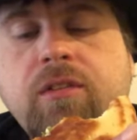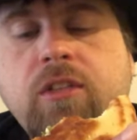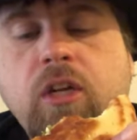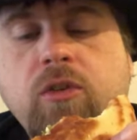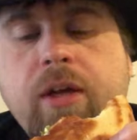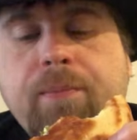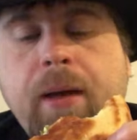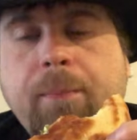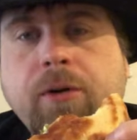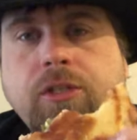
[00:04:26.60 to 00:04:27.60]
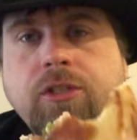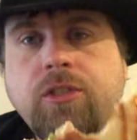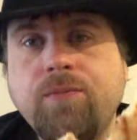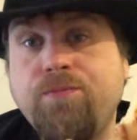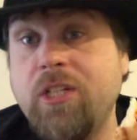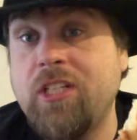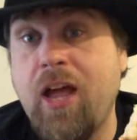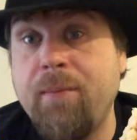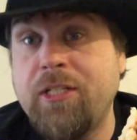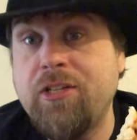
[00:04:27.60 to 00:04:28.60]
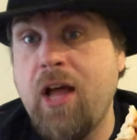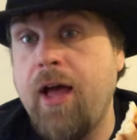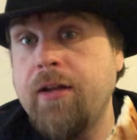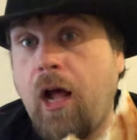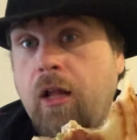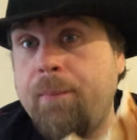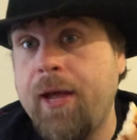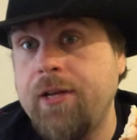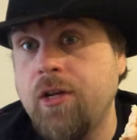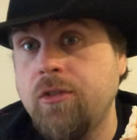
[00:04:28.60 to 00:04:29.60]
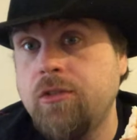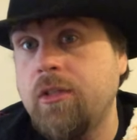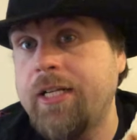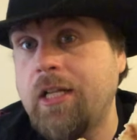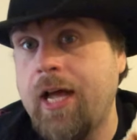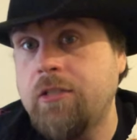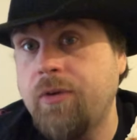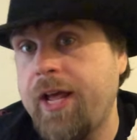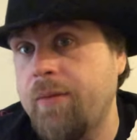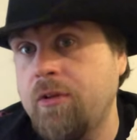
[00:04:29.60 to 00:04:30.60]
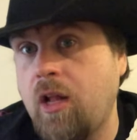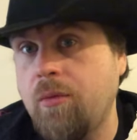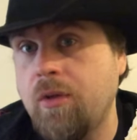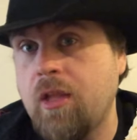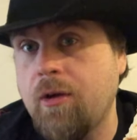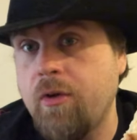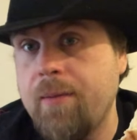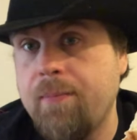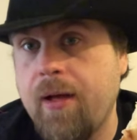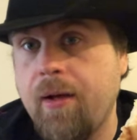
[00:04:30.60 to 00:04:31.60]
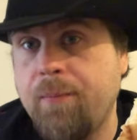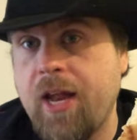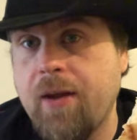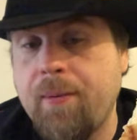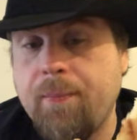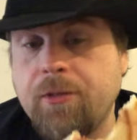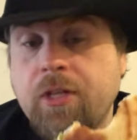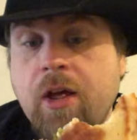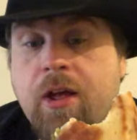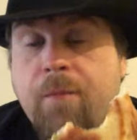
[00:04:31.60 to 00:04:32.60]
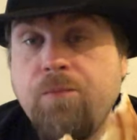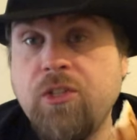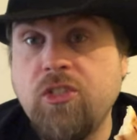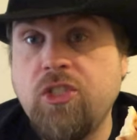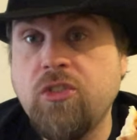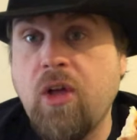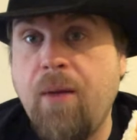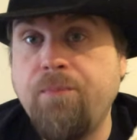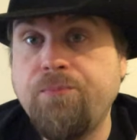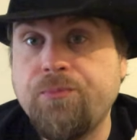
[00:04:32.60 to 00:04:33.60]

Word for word: the green peppers. This time it's not jalapenos like the last one I had with, with the green pe uh, banana peppers. This is just um,